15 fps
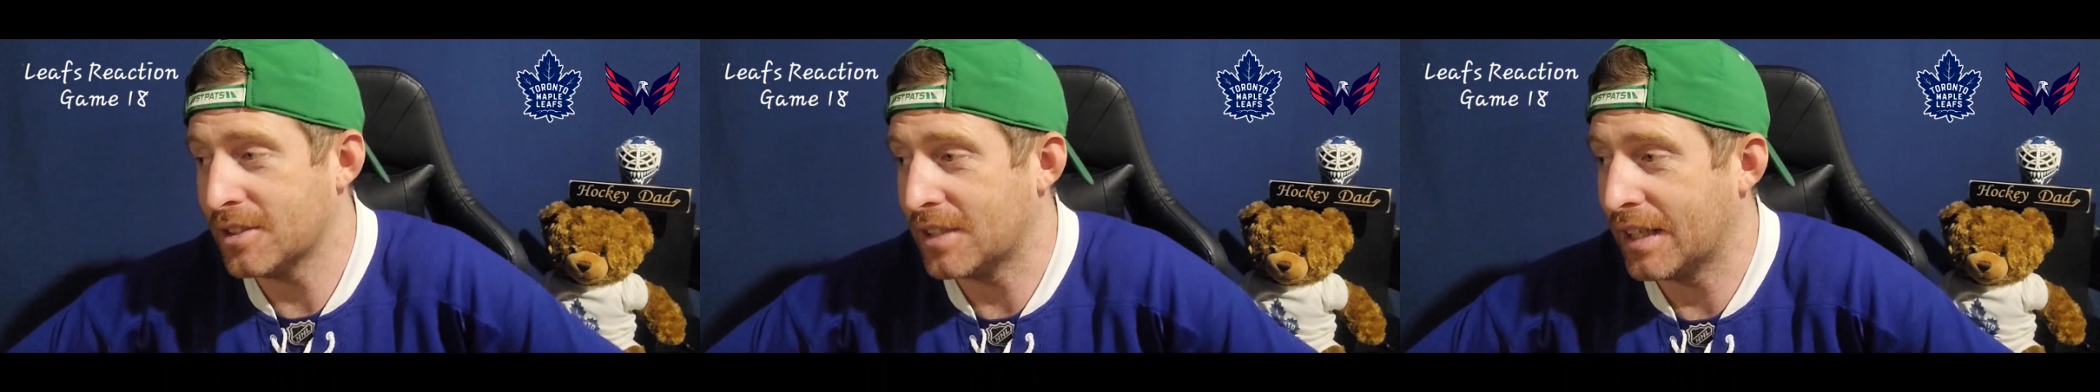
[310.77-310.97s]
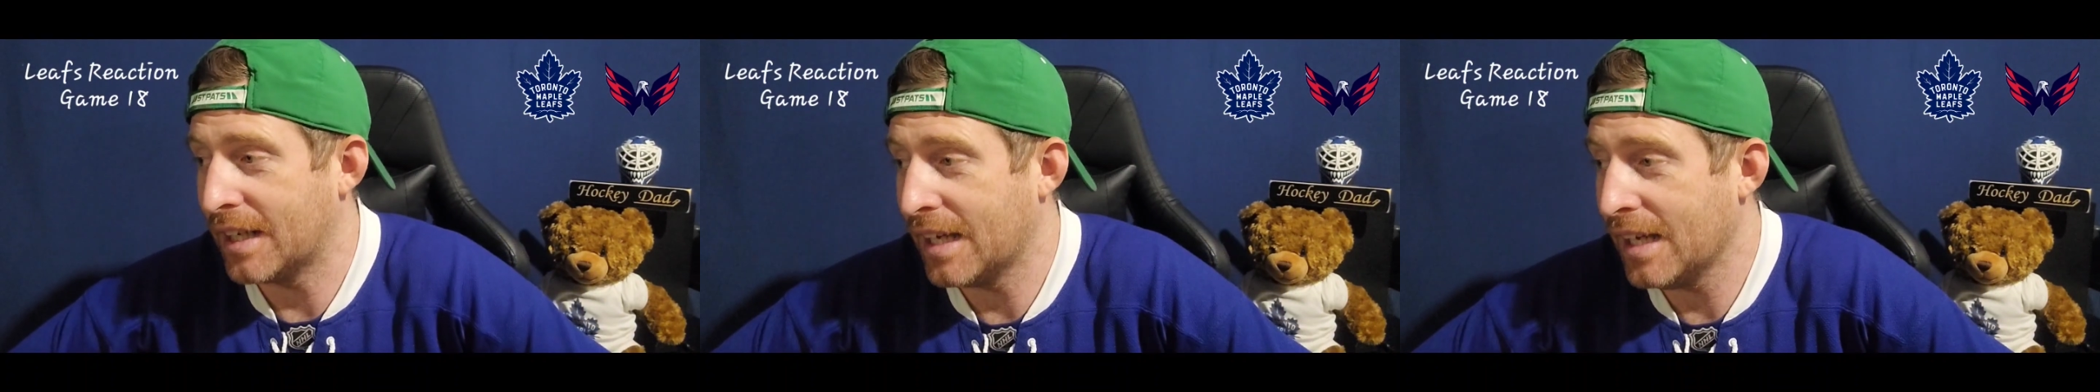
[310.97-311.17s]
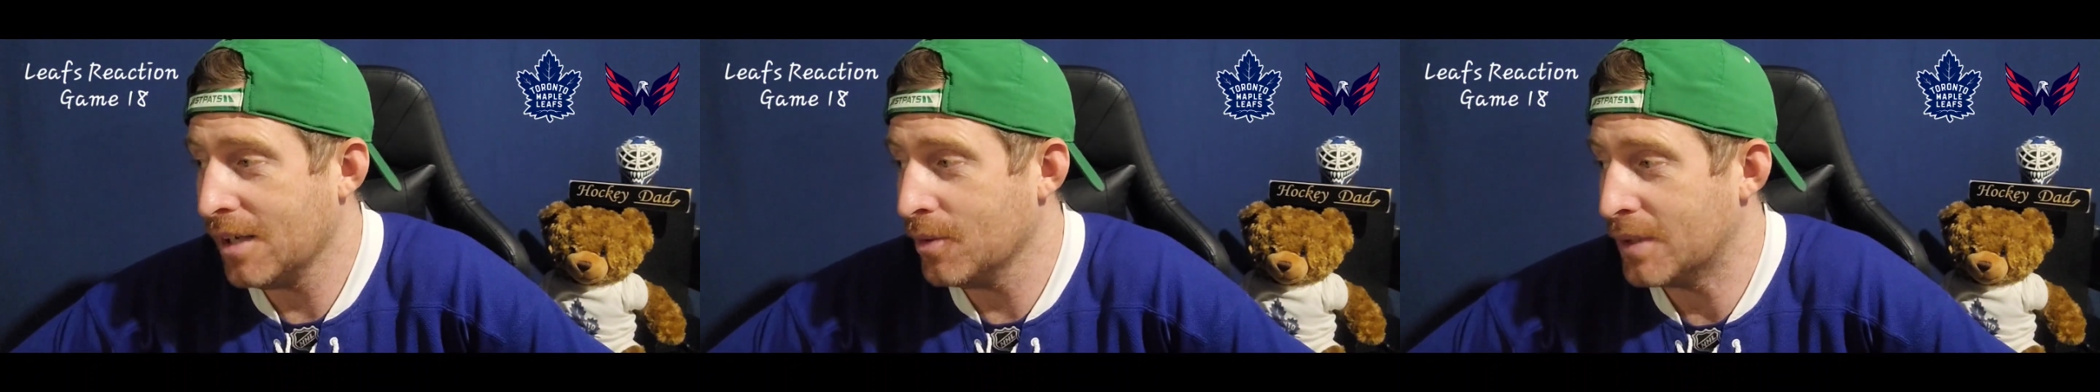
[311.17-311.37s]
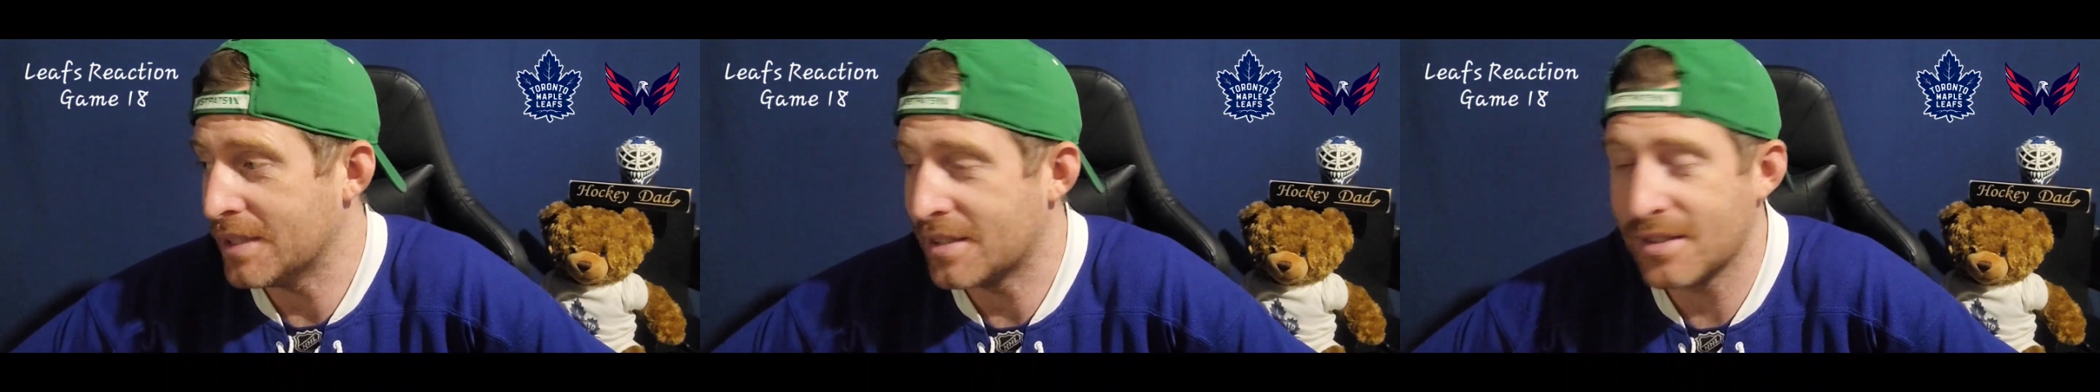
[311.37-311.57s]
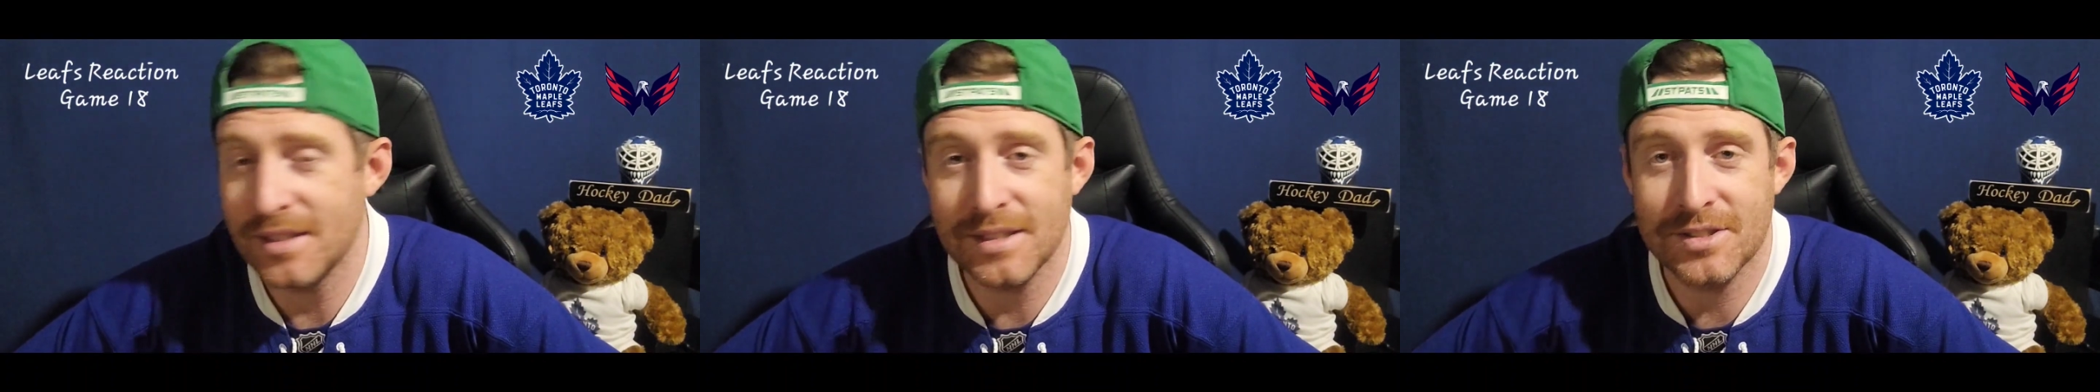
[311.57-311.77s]
I was like, how
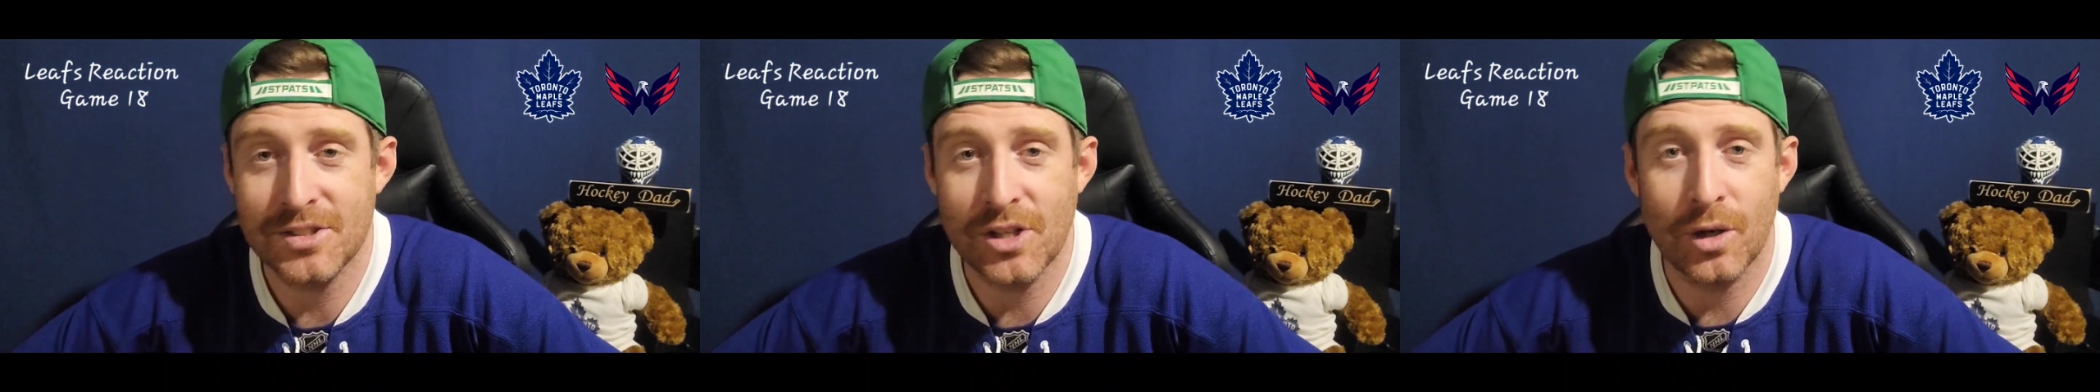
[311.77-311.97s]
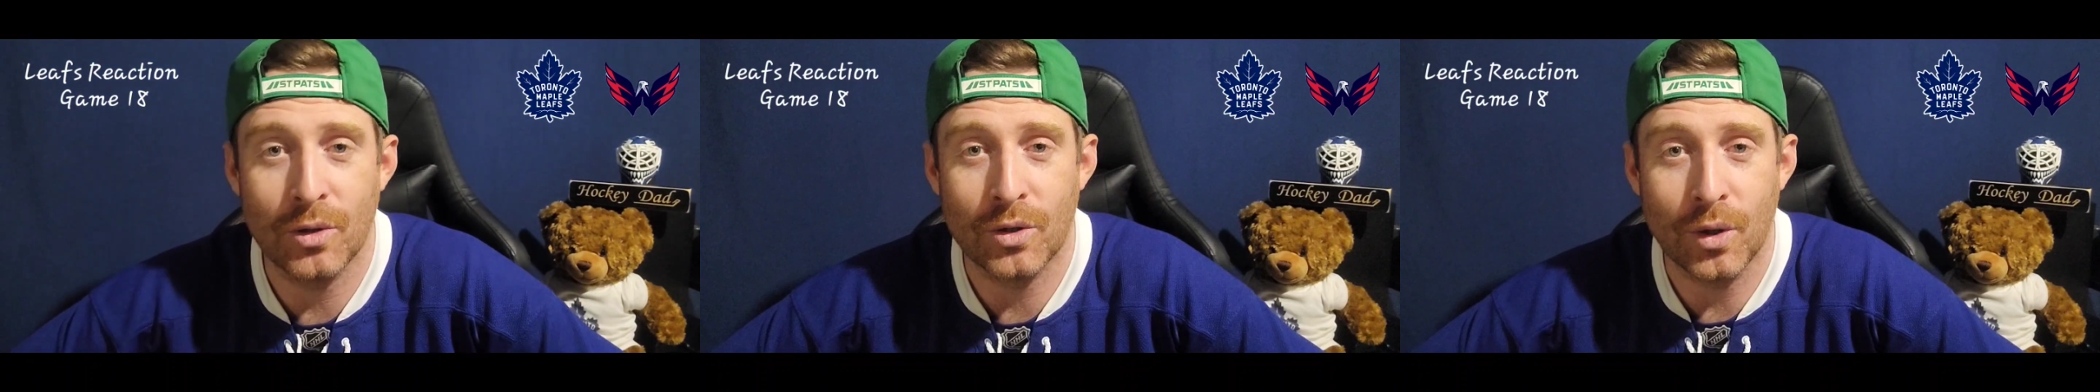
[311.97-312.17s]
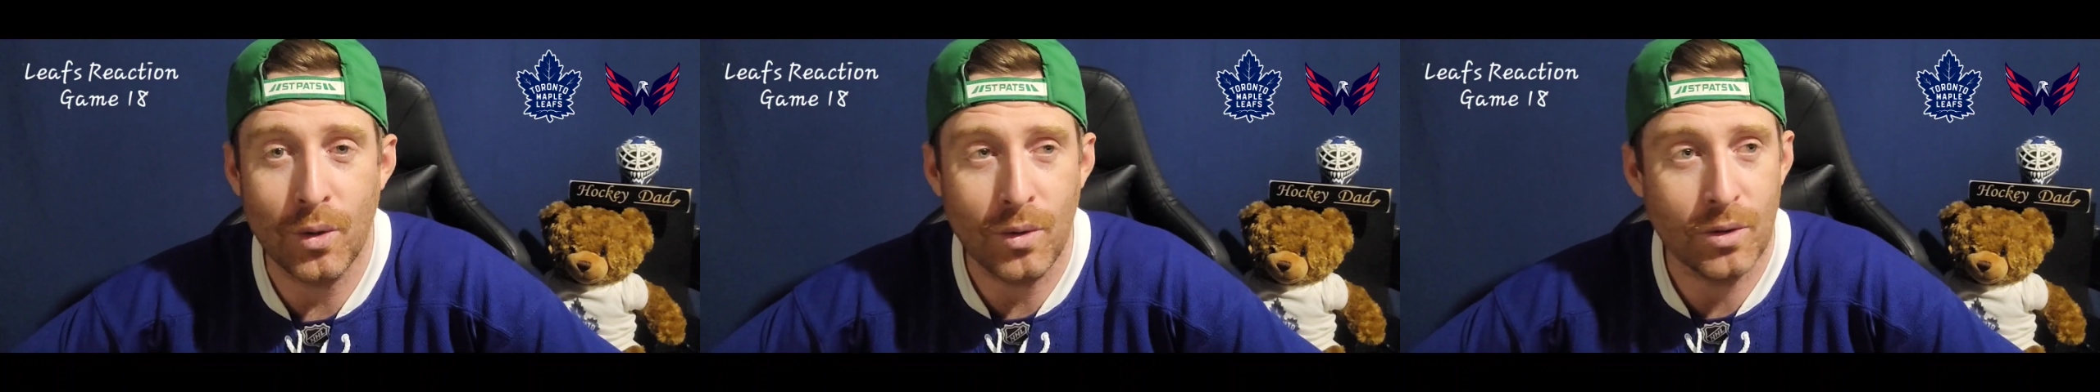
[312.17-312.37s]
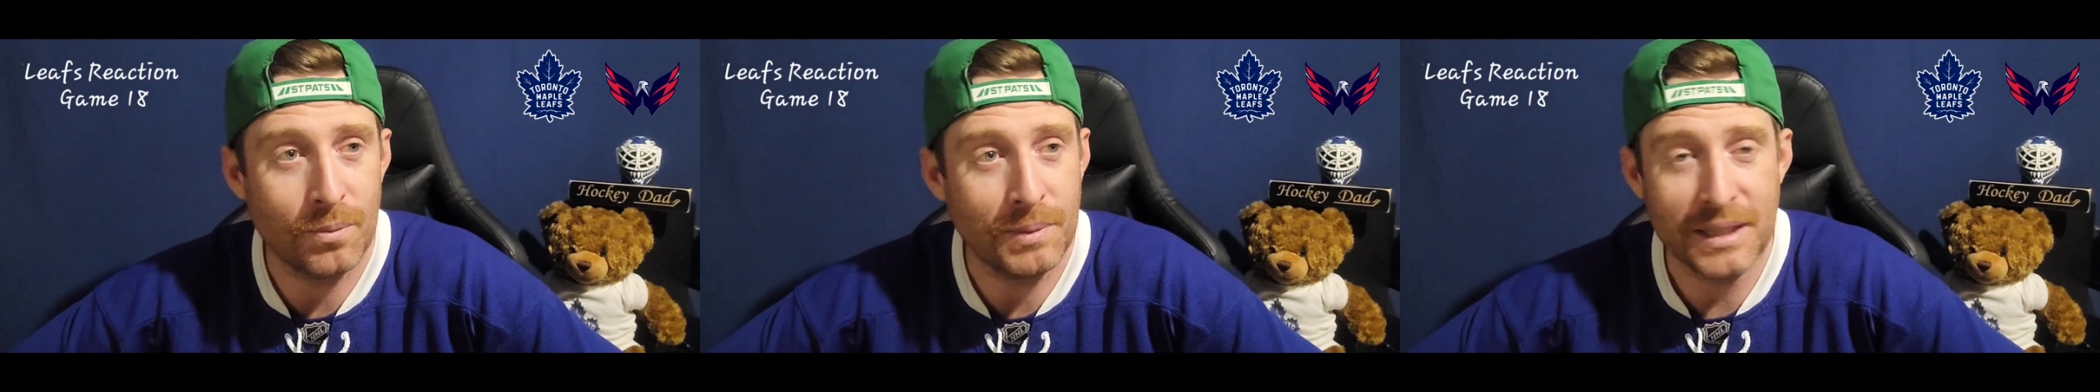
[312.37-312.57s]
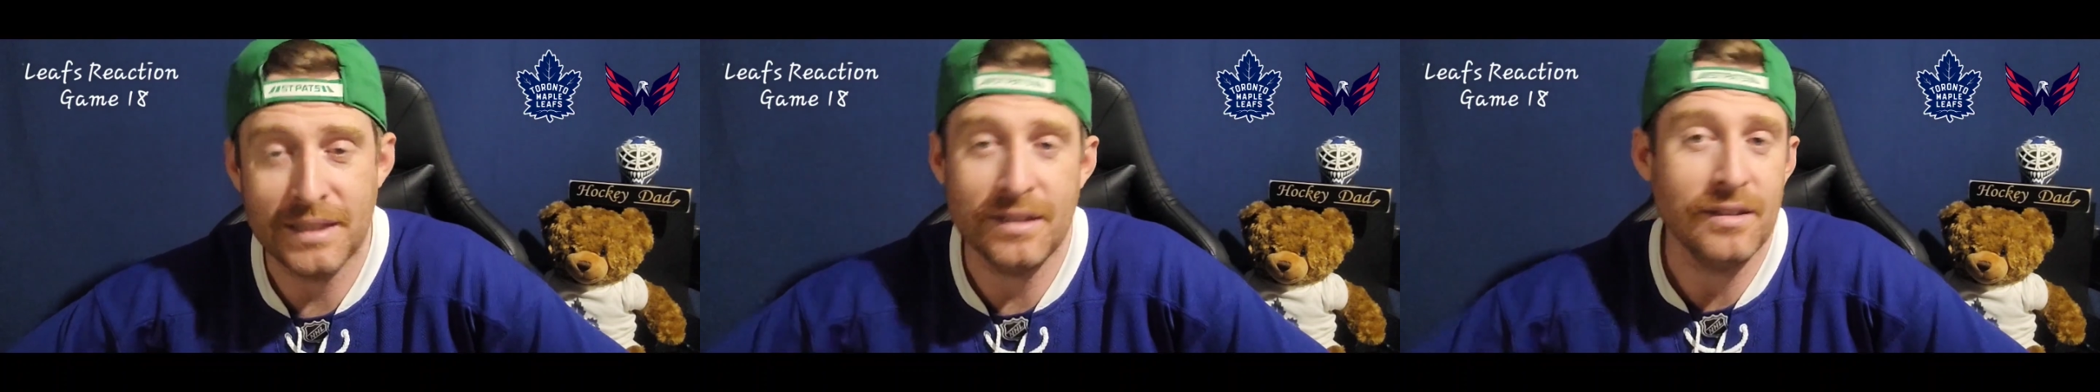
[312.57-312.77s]
is this no
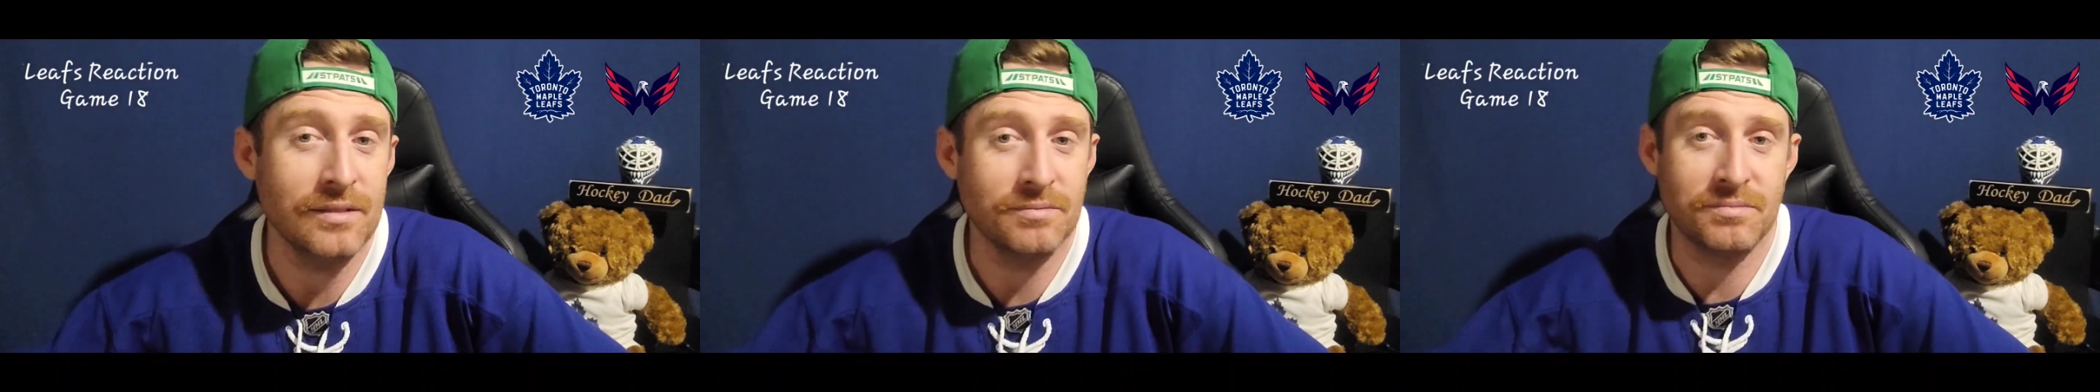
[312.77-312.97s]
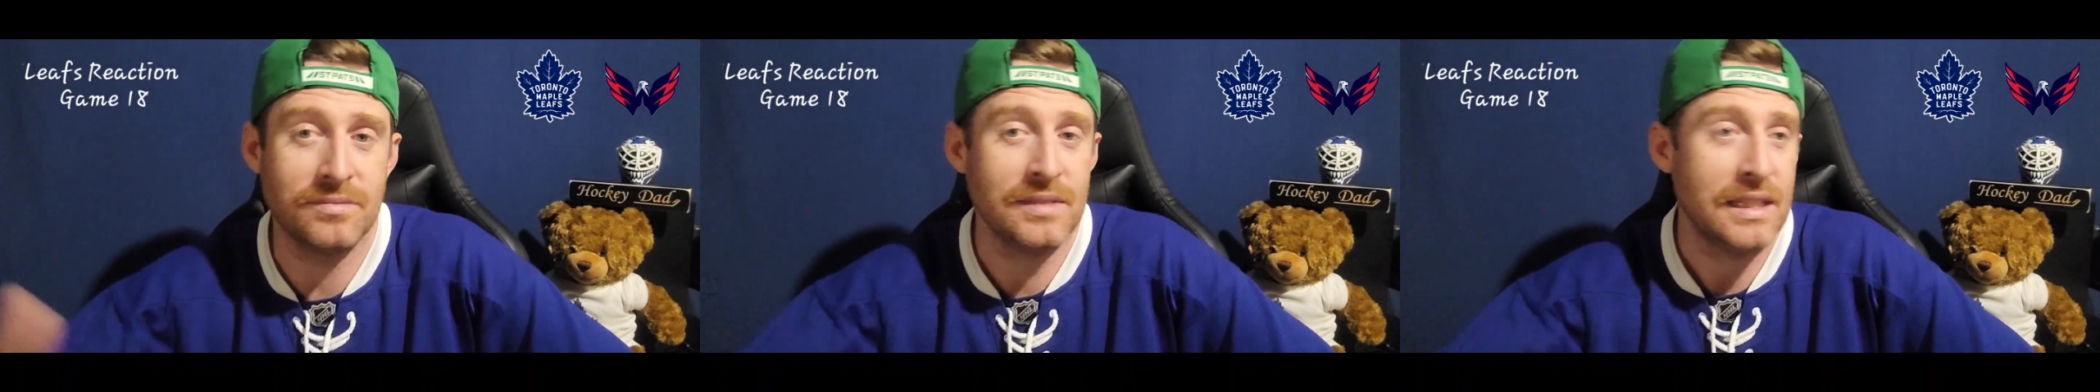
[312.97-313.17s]
goal? But it